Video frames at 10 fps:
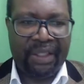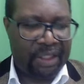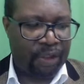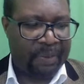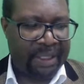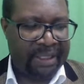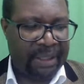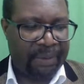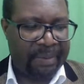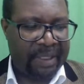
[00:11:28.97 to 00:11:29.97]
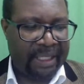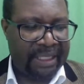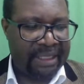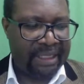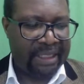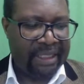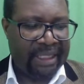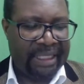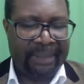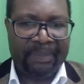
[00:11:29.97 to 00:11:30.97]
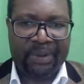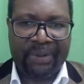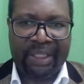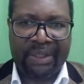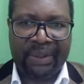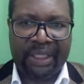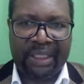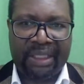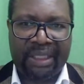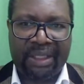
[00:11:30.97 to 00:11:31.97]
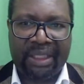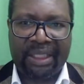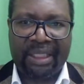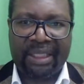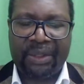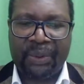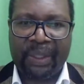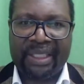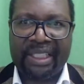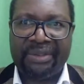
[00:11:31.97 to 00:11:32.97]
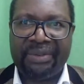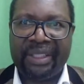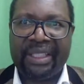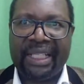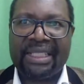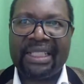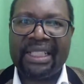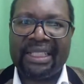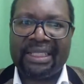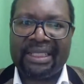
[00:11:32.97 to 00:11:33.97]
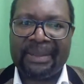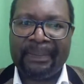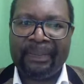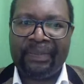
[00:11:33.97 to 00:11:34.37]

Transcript: the Job Center website, so that you can do a CV that is